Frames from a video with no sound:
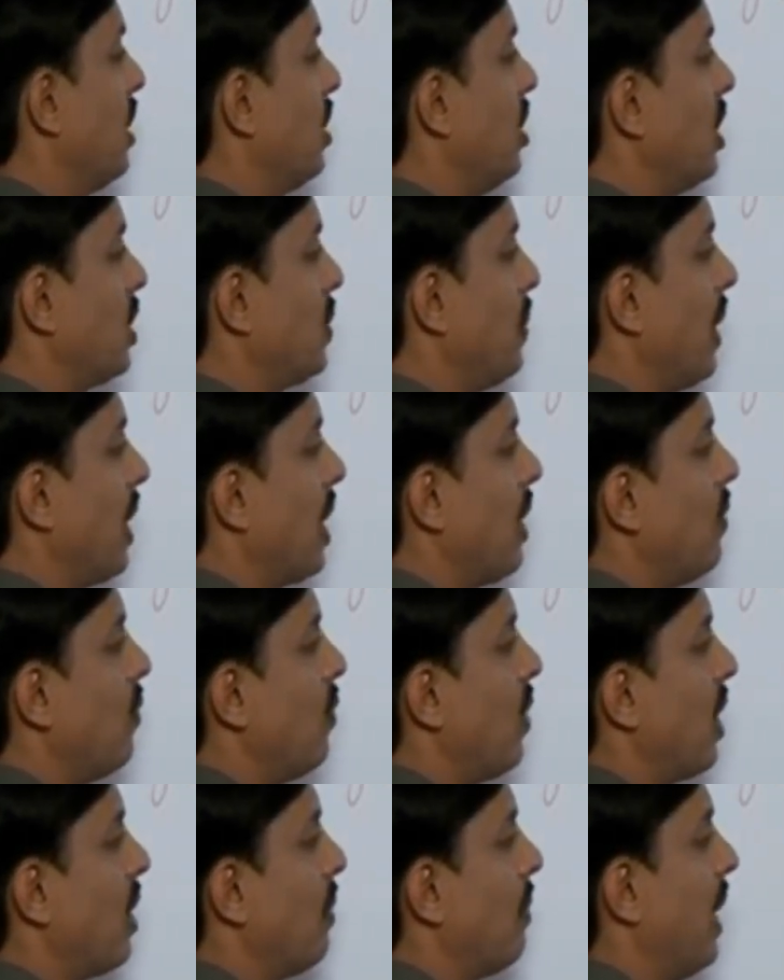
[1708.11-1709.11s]
This becomes
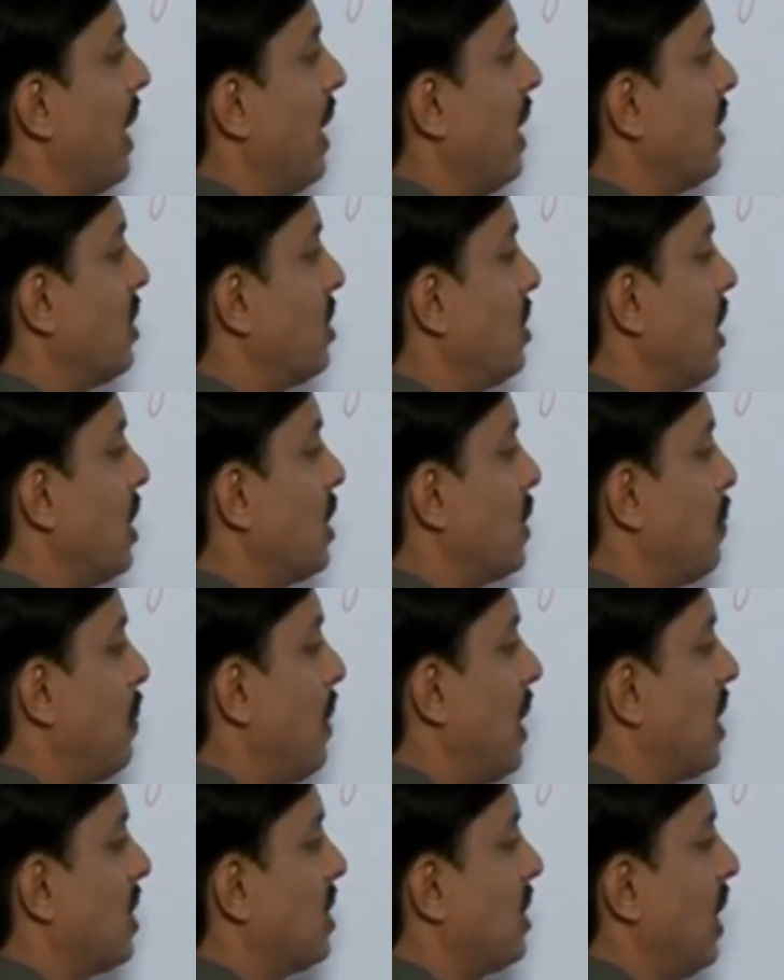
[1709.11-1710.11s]
1 minus 6
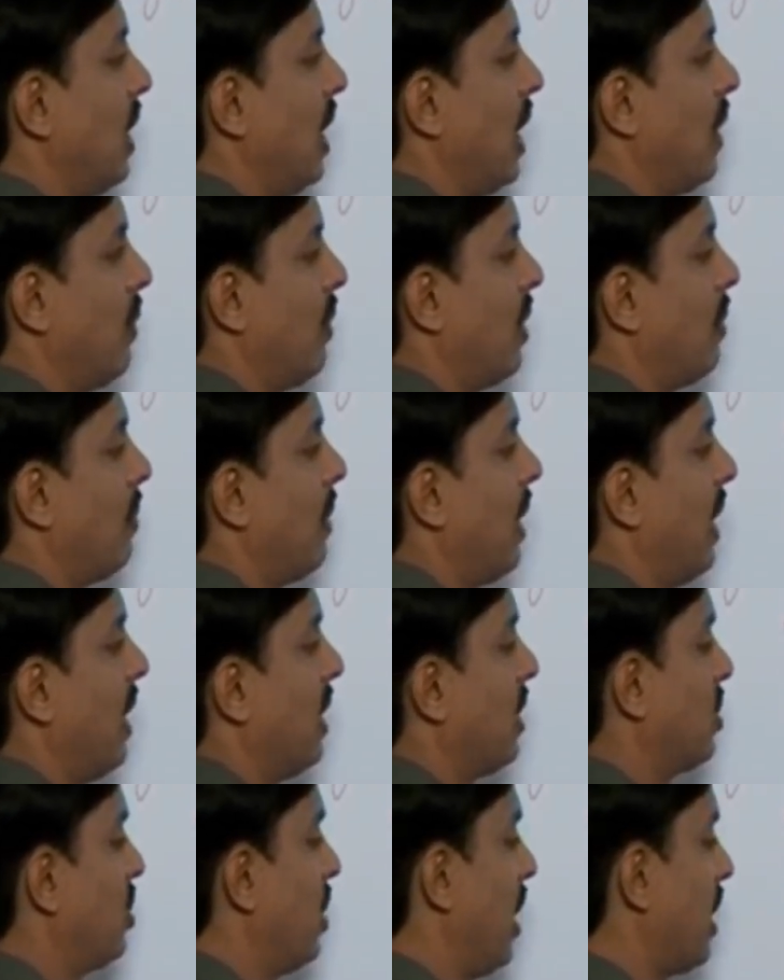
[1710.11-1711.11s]
plus 11
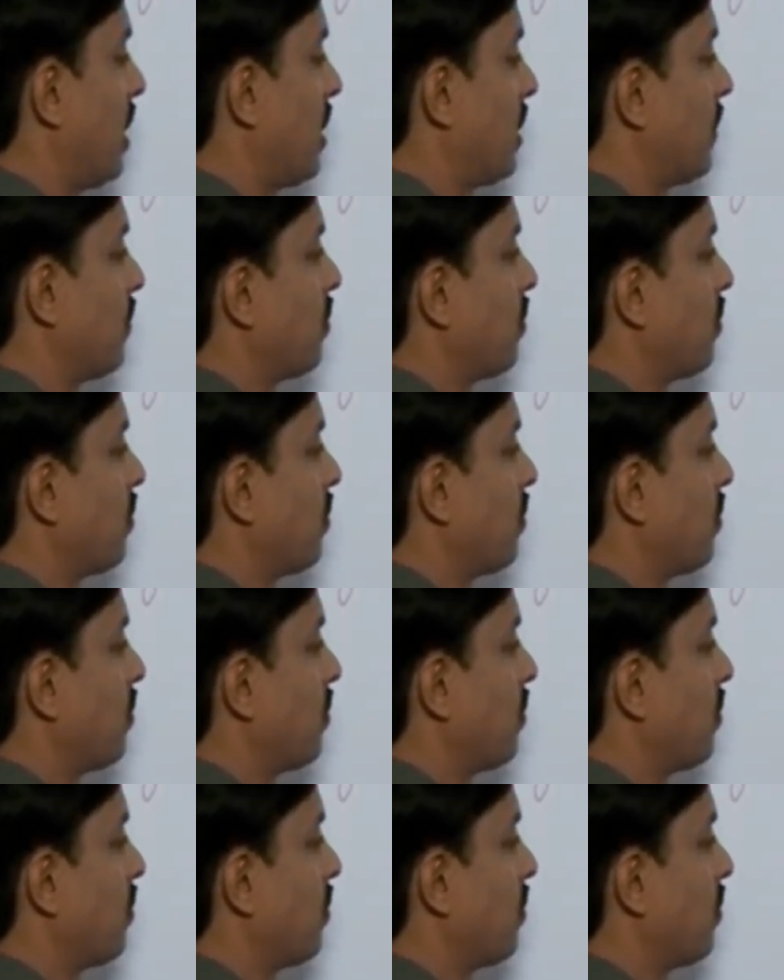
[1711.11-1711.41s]
minus 6